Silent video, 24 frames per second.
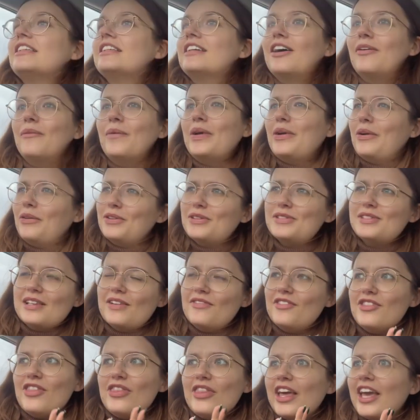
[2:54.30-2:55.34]
I went all
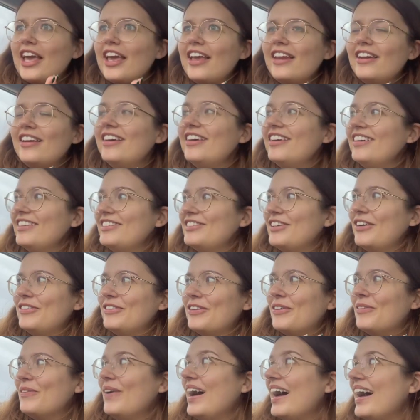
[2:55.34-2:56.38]
southern then, I don't
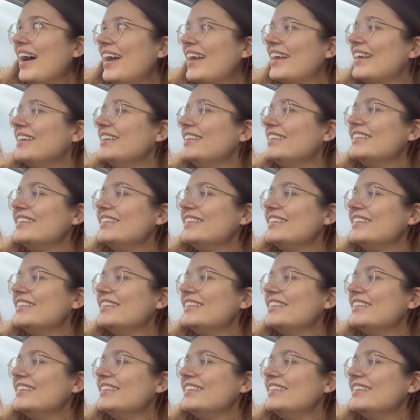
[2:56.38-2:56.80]
know why.